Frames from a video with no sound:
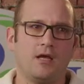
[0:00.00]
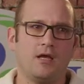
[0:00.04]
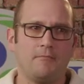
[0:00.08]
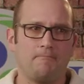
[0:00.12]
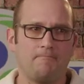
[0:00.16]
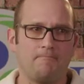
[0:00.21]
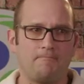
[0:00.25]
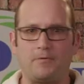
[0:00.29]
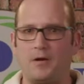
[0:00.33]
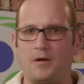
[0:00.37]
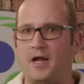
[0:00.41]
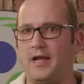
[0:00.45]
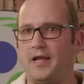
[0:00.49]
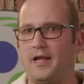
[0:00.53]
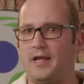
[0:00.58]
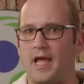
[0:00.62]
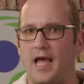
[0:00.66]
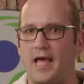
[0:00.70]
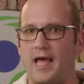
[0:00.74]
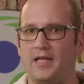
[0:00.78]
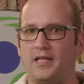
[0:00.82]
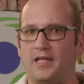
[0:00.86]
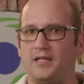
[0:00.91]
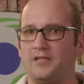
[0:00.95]
probably
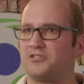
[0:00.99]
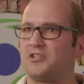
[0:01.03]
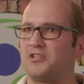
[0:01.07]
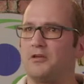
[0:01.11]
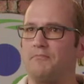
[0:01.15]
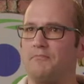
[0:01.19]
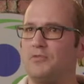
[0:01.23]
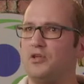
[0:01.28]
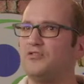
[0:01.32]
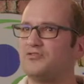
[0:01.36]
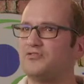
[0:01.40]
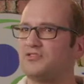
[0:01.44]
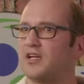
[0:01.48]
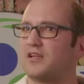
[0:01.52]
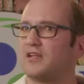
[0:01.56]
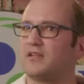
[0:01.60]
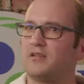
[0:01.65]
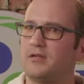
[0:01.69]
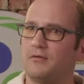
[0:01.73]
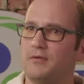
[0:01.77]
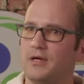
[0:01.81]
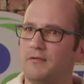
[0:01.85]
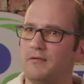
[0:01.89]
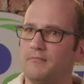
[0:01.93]
add in some music
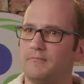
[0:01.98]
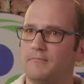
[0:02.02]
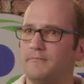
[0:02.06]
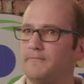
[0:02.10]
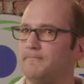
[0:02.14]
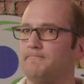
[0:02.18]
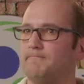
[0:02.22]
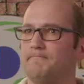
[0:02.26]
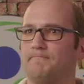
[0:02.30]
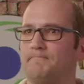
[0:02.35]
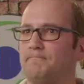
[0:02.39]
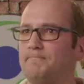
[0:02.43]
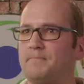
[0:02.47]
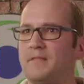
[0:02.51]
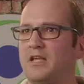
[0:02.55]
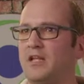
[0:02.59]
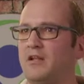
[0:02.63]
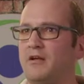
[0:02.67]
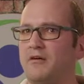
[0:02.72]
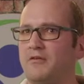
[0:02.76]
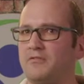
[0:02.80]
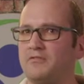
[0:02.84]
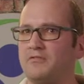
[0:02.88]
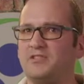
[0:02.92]
to it, you
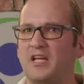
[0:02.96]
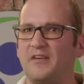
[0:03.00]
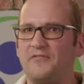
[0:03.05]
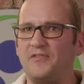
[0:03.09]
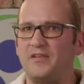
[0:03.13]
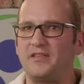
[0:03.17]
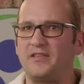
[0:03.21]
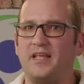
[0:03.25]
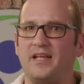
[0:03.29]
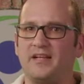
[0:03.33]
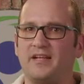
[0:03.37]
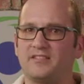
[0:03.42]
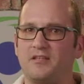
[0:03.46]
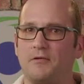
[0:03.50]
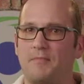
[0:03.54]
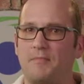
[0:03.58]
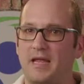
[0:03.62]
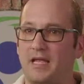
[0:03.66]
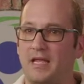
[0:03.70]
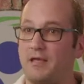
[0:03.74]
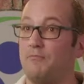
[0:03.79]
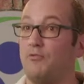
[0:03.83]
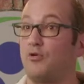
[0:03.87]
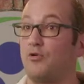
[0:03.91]
know, different things to
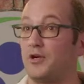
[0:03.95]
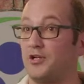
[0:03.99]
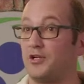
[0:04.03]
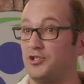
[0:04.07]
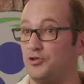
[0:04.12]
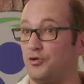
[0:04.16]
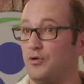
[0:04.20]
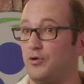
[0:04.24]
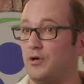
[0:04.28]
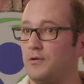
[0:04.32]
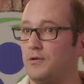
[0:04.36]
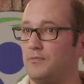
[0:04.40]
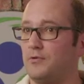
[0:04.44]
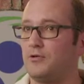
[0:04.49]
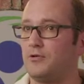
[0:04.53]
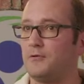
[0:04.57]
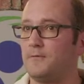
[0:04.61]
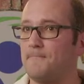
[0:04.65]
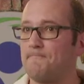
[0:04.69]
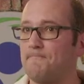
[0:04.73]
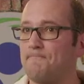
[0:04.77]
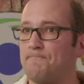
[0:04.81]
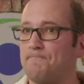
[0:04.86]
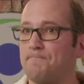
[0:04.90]
make it more enjoyable.
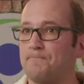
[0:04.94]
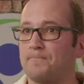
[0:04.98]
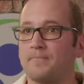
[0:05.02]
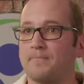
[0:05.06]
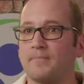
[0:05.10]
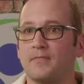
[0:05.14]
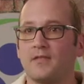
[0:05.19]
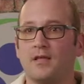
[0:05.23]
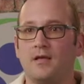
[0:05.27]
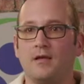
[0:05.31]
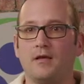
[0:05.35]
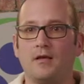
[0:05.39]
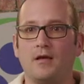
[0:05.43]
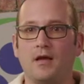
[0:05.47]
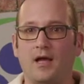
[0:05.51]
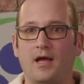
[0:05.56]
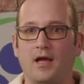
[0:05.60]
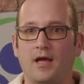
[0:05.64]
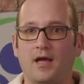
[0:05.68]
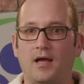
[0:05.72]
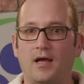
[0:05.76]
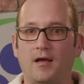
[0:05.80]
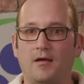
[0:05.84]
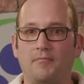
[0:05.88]

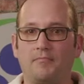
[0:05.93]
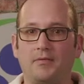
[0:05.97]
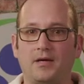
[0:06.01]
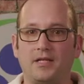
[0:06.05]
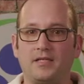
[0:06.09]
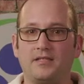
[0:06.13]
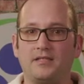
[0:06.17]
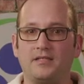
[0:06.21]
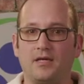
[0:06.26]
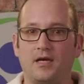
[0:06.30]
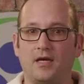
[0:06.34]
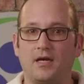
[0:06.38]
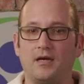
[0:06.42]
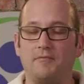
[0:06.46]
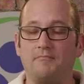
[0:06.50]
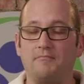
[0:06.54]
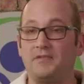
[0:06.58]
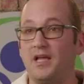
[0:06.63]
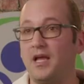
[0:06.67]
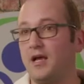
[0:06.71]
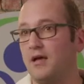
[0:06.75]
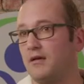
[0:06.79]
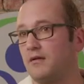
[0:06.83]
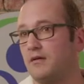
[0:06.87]
Uh, but uh,
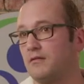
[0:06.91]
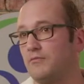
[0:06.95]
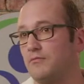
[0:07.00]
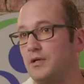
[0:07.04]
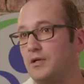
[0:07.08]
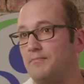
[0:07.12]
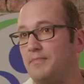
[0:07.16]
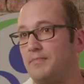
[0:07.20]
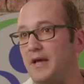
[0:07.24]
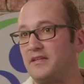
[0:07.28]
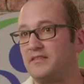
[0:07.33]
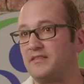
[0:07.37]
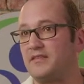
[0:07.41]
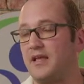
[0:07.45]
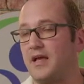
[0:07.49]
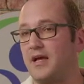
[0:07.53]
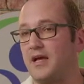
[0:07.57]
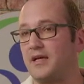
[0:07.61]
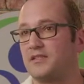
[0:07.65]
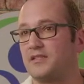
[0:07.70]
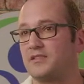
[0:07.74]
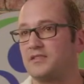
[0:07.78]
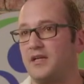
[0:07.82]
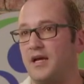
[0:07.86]
yeah, we base the
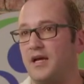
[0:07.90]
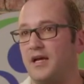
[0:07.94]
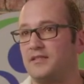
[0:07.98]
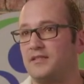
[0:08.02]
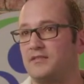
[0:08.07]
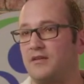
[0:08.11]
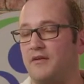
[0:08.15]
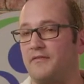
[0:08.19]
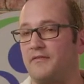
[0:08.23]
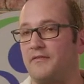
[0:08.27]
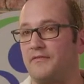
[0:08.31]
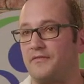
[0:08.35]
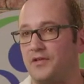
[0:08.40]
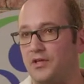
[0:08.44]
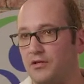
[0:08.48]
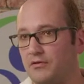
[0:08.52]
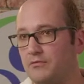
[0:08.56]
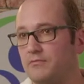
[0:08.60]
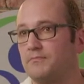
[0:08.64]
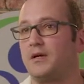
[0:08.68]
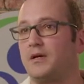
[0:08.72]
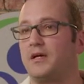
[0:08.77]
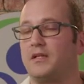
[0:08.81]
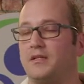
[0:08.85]
exercise off of you,
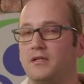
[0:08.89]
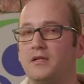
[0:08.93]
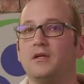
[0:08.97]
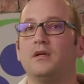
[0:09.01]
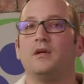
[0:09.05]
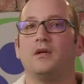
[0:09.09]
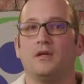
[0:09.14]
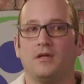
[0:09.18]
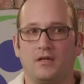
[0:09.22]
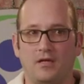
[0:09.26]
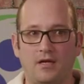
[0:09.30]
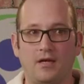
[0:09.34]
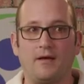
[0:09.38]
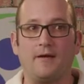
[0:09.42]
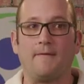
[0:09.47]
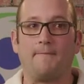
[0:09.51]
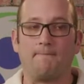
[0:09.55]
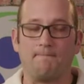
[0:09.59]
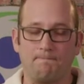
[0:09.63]
but um,